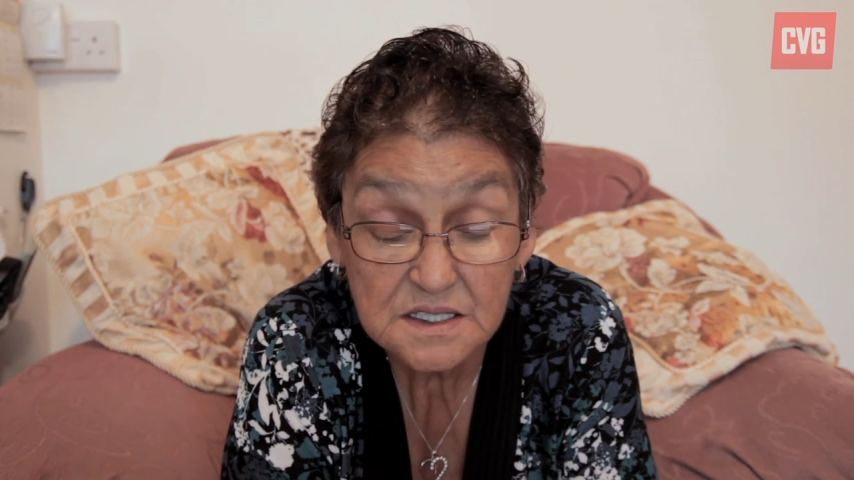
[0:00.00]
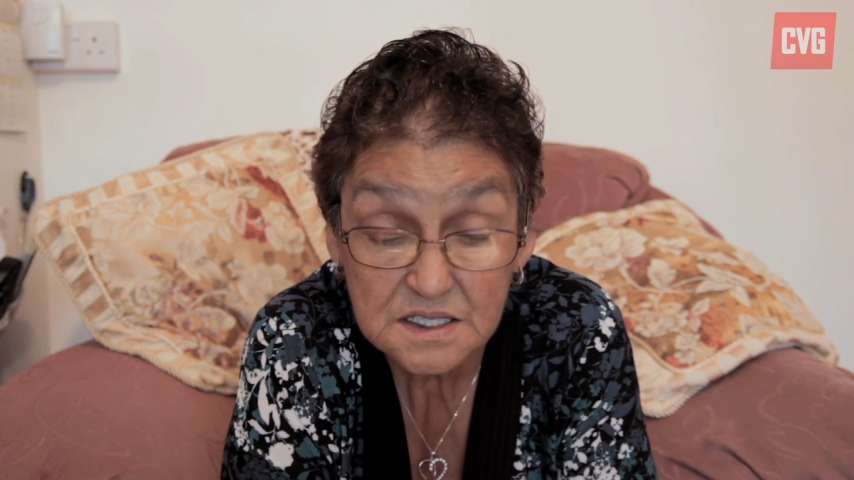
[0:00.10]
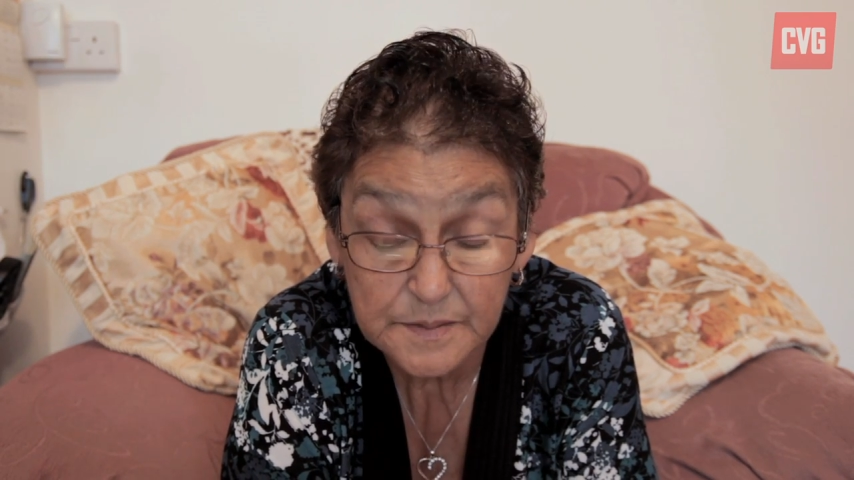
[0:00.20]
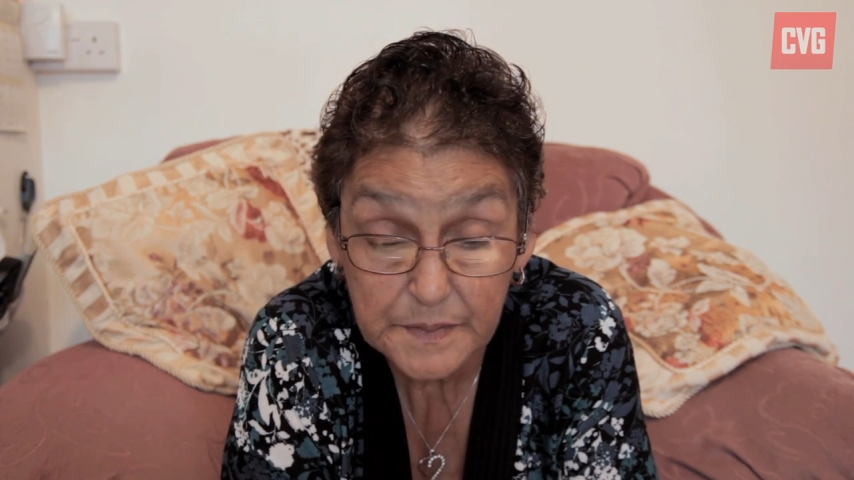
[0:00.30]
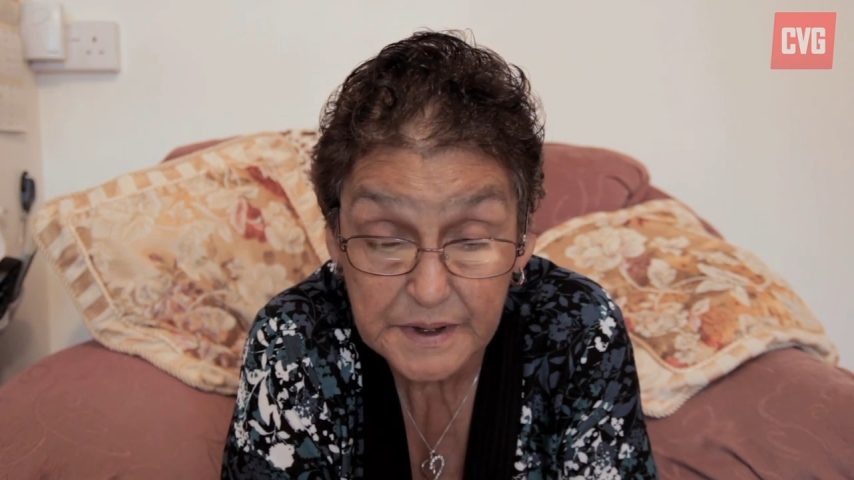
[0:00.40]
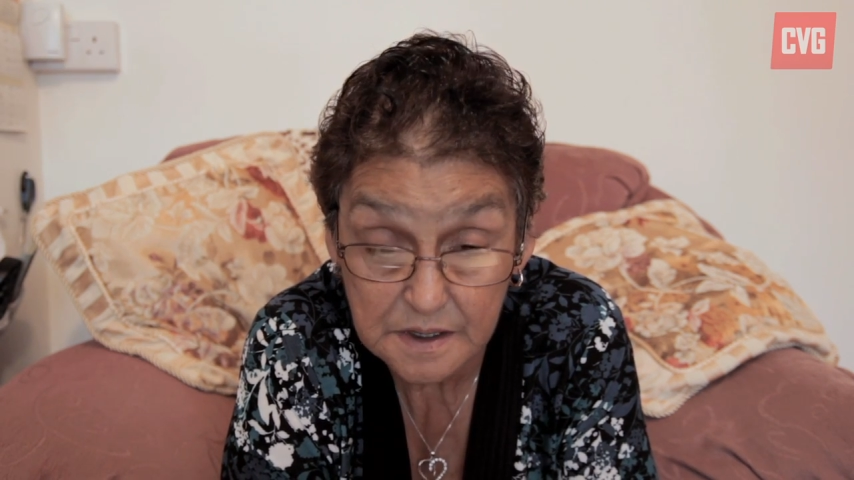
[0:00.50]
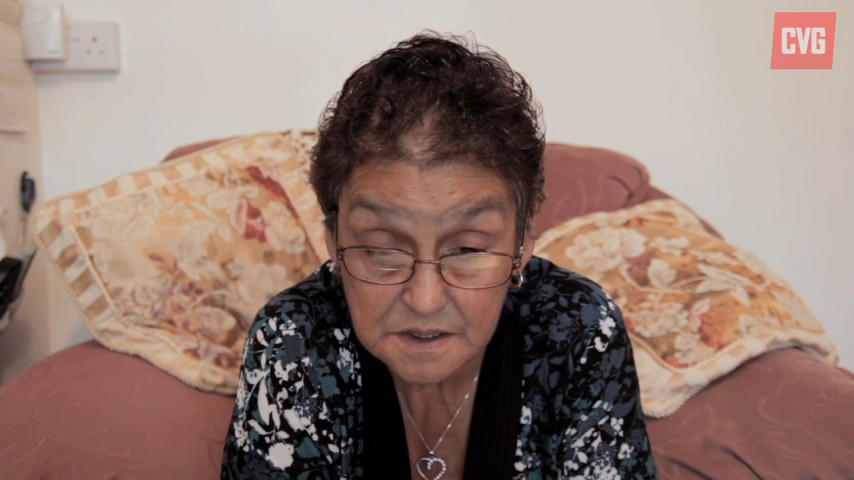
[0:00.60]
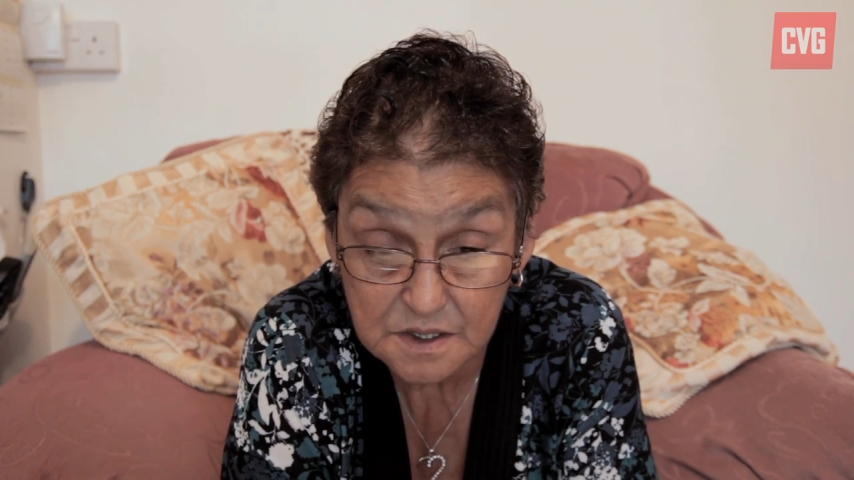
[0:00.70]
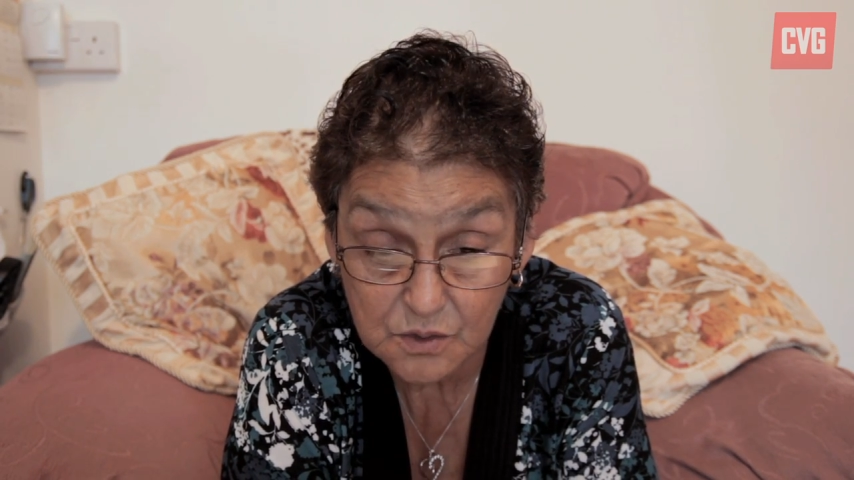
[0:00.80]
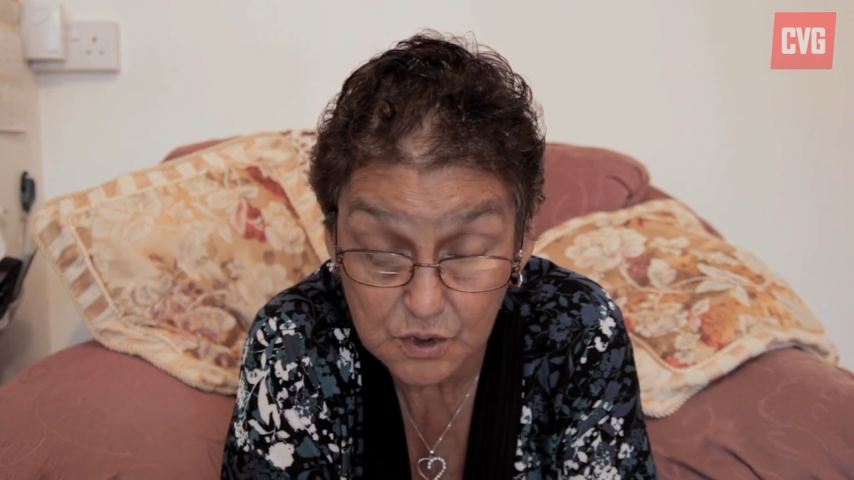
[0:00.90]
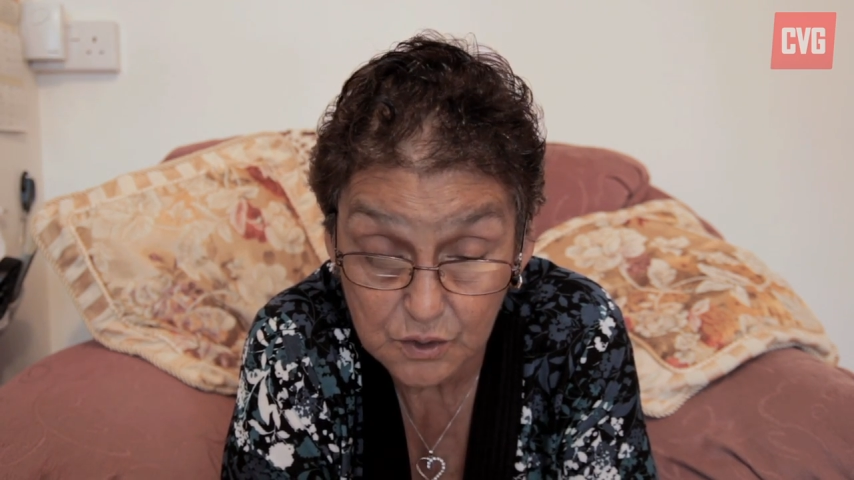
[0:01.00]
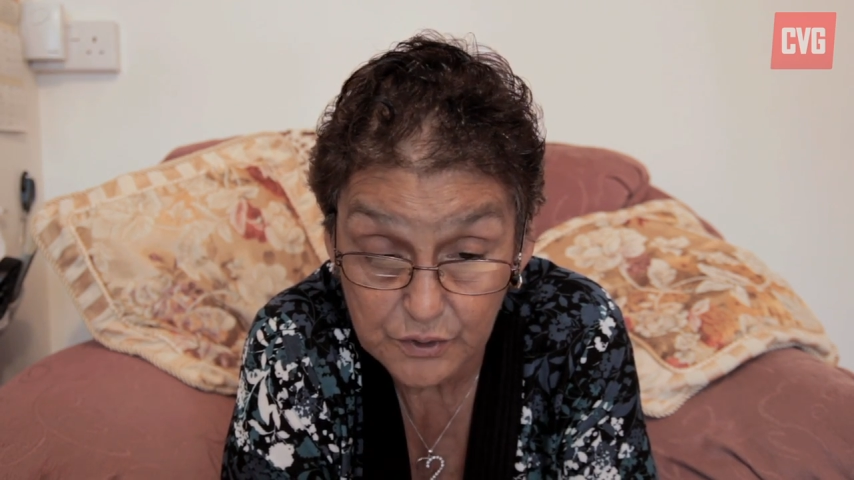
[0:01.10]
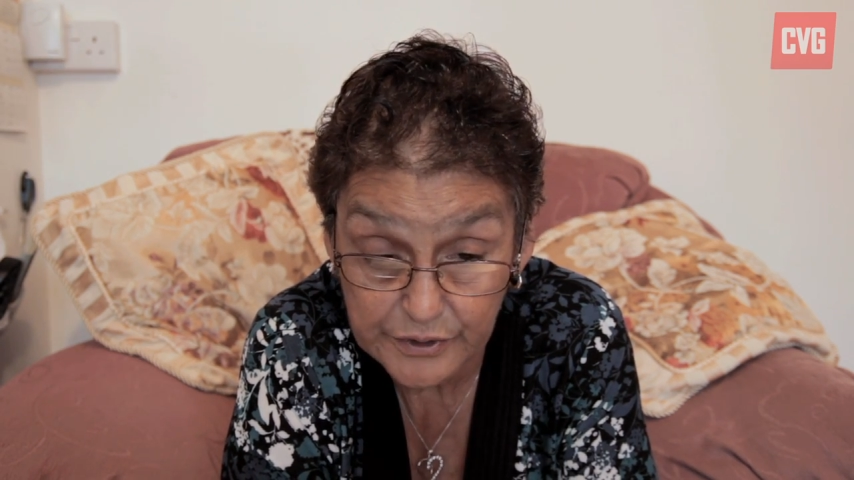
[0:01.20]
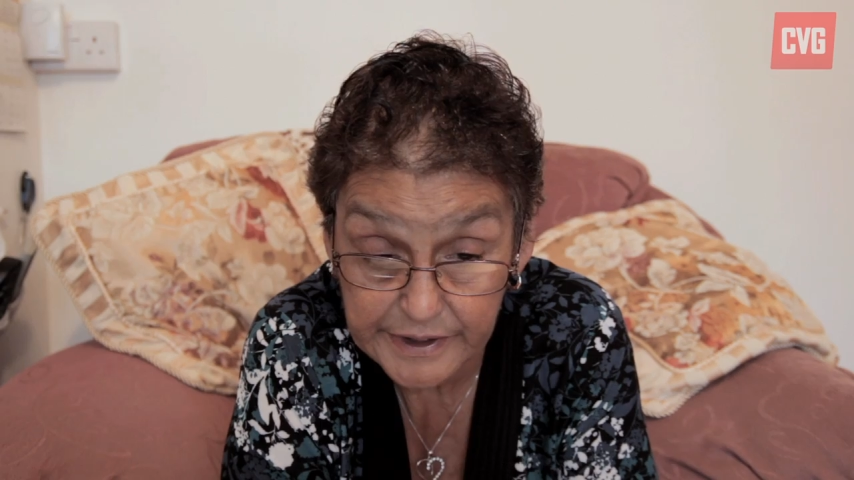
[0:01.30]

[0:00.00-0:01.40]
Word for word: some parts of the world,